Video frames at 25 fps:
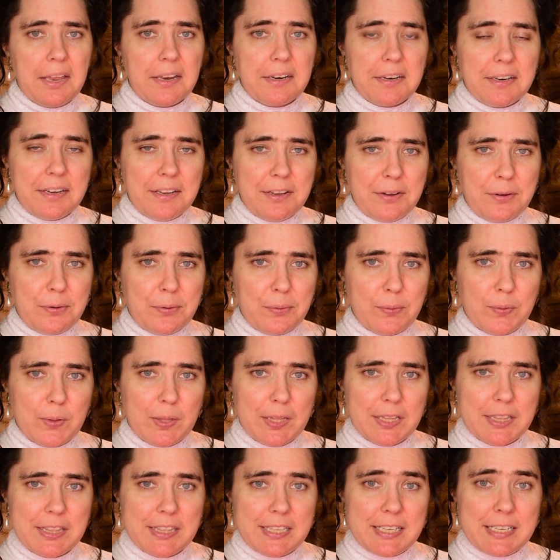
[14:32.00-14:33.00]

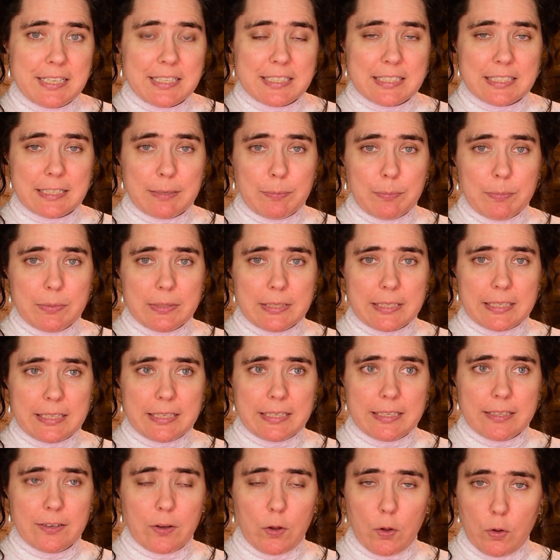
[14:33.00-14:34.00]
Now, the
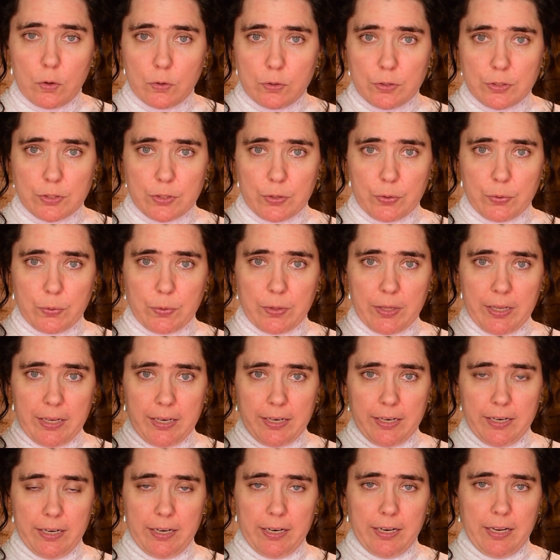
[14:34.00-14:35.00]
assembly also
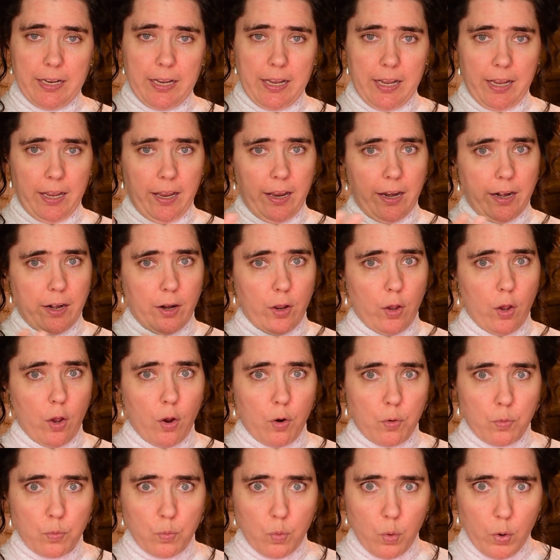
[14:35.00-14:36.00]
then had
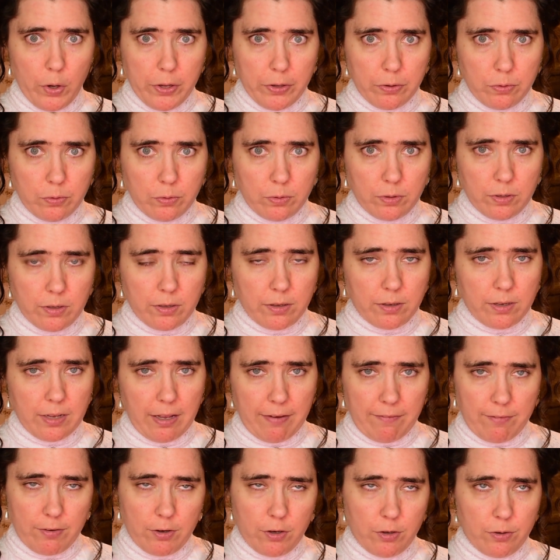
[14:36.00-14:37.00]
a royal
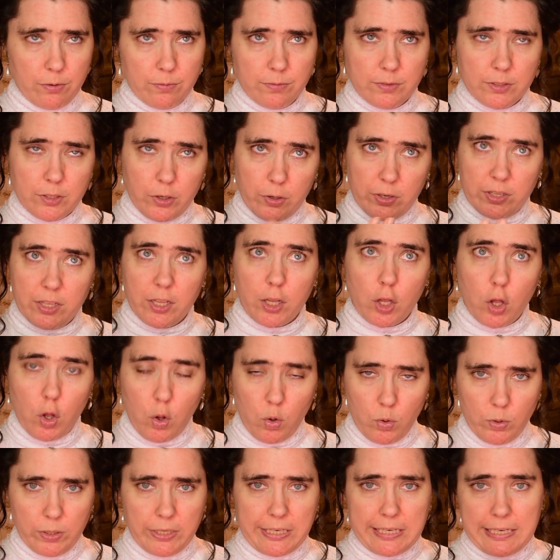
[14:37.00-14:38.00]
governor. The
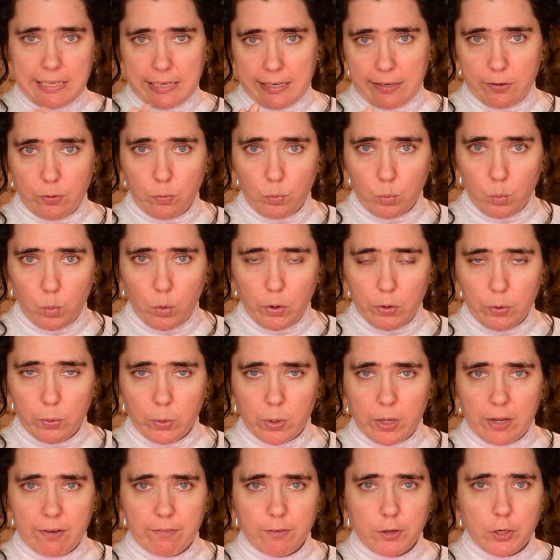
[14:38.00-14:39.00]
colony had a royal
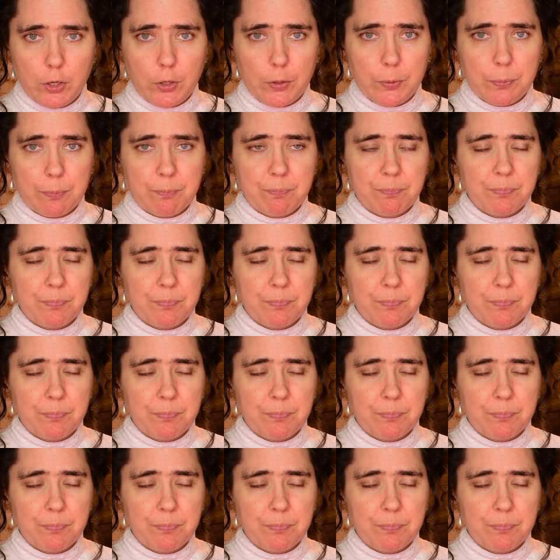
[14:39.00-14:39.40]
governor.